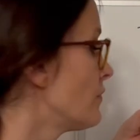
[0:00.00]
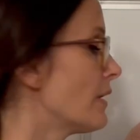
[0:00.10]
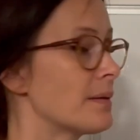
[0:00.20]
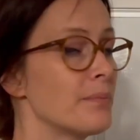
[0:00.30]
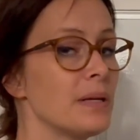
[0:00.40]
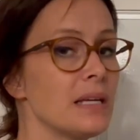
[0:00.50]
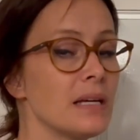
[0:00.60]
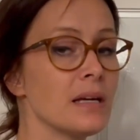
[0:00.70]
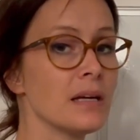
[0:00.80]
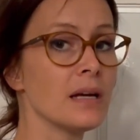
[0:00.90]
and
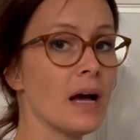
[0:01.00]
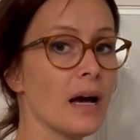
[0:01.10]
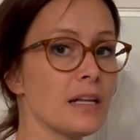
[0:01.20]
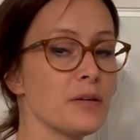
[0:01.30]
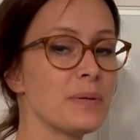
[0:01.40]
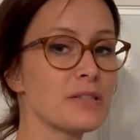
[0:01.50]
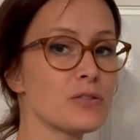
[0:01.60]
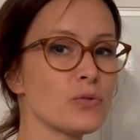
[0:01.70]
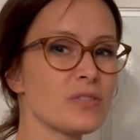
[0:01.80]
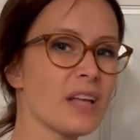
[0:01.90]
be a little bit
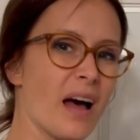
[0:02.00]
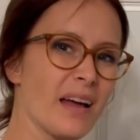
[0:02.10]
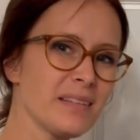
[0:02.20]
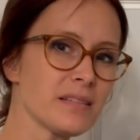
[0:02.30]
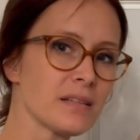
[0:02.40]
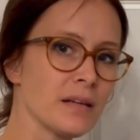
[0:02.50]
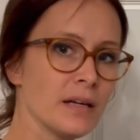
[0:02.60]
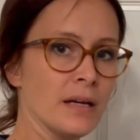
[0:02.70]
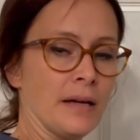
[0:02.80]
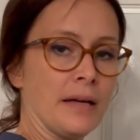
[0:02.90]
too tight,
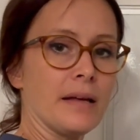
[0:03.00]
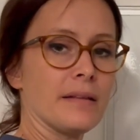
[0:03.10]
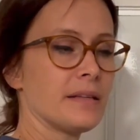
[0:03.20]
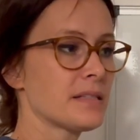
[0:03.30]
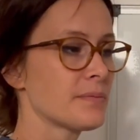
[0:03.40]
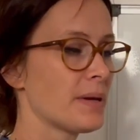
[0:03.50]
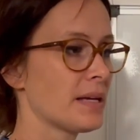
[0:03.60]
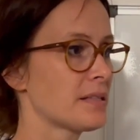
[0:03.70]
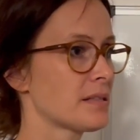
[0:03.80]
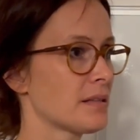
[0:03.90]
and this
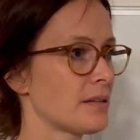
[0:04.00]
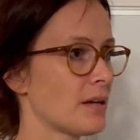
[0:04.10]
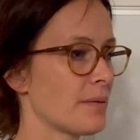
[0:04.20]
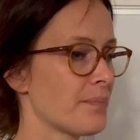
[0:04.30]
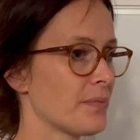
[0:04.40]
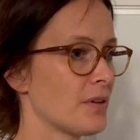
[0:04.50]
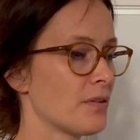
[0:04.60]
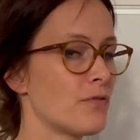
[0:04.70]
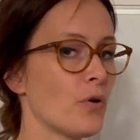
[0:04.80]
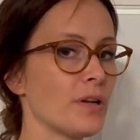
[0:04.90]
makes
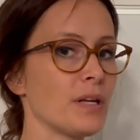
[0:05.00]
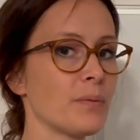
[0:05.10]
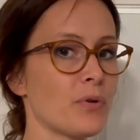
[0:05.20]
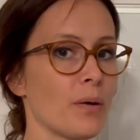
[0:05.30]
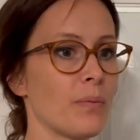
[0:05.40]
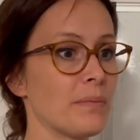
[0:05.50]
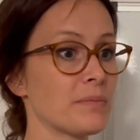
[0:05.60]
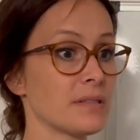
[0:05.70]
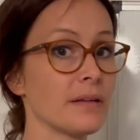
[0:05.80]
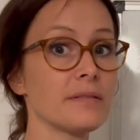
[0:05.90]
the voiding
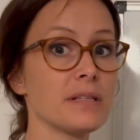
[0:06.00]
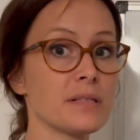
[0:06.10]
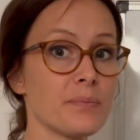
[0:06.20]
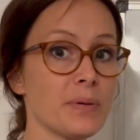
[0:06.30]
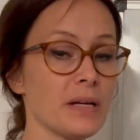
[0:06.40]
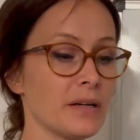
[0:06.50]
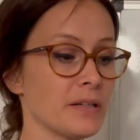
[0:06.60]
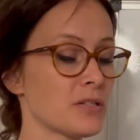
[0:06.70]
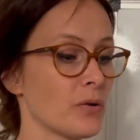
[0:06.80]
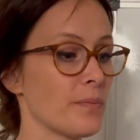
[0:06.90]
problems not disappear.
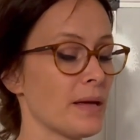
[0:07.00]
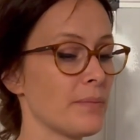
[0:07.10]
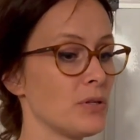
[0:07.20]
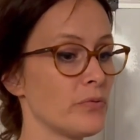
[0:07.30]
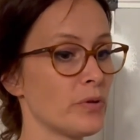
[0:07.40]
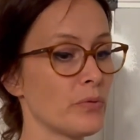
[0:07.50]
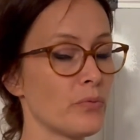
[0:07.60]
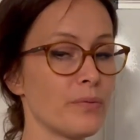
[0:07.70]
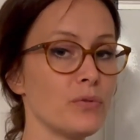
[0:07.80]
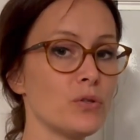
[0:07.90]
So maybe you
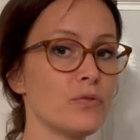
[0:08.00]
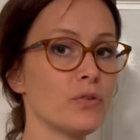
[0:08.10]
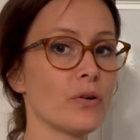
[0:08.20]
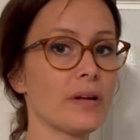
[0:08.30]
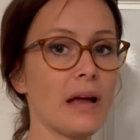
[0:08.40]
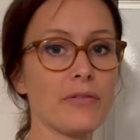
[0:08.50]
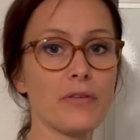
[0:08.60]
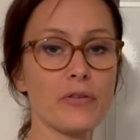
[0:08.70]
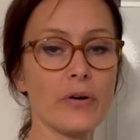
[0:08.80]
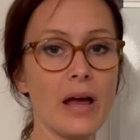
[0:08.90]
remove your
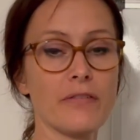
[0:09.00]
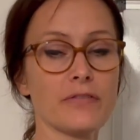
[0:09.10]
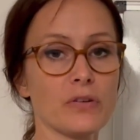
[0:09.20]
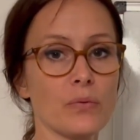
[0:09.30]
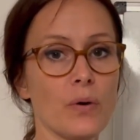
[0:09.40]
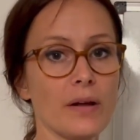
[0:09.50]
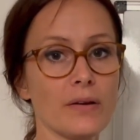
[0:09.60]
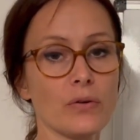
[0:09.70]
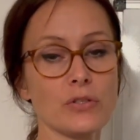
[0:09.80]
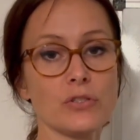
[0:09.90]
catheter after
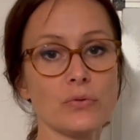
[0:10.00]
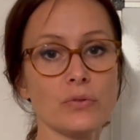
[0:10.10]
1 or 2